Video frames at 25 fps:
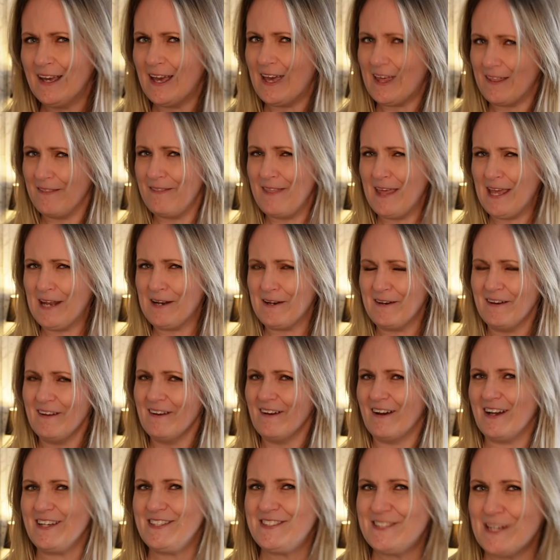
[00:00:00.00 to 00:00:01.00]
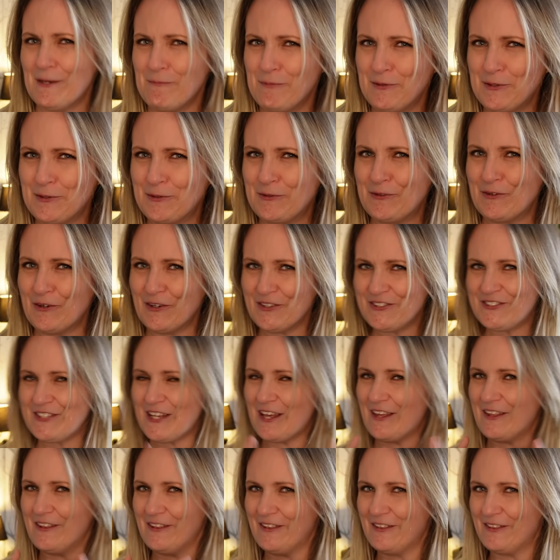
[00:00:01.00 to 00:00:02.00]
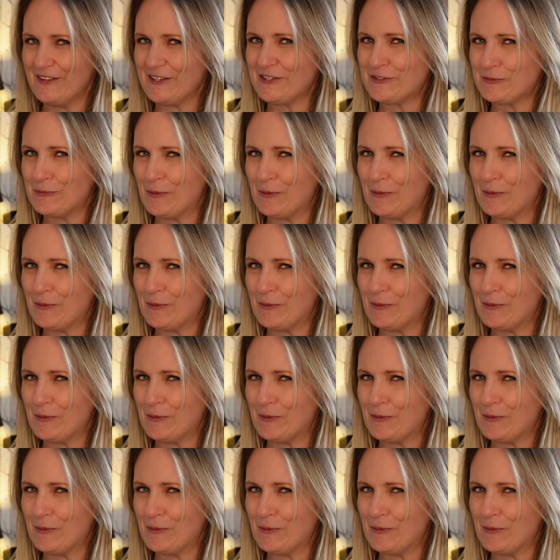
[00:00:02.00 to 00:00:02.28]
And then I stumbled across this